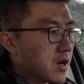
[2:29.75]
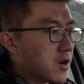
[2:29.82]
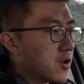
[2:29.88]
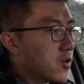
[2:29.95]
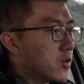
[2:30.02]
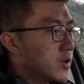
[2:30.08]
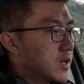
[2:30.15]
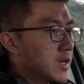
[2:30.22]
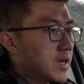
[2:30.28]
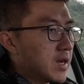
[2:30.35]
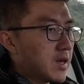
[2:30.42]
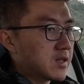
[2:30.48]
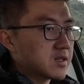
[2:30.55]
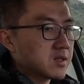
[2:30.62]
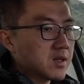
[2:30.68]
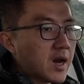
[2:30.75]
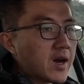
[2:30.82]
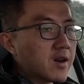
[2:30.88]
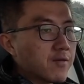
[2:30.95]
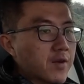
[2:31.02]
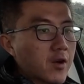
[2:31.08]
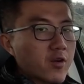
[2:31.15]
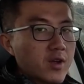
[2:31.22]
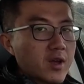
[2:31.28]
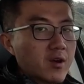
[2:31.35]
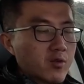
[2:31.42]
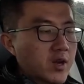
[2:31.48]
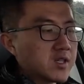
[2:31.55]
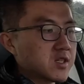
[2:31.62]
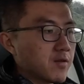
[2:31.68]
low. It's not a very
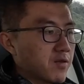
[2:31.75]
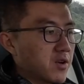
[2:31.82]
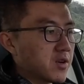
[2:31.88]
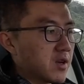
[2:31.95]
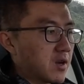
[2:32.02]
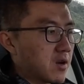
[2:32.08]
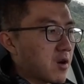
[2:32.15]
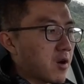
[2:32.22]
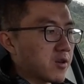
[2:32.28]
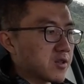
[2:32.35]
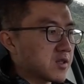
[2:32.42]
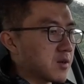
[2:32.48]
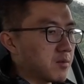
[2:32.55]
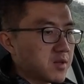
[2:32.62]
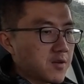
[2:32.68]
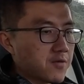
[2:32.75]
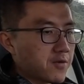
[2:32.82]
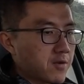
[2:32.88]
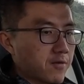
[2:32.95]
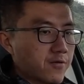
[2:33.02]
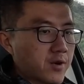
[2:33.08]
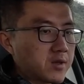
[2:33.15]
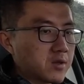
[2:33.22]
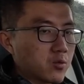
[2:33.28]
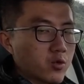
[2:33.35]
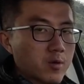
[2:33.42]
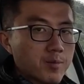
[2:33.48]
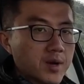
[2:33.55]
aggressive looking car, just some different front and rear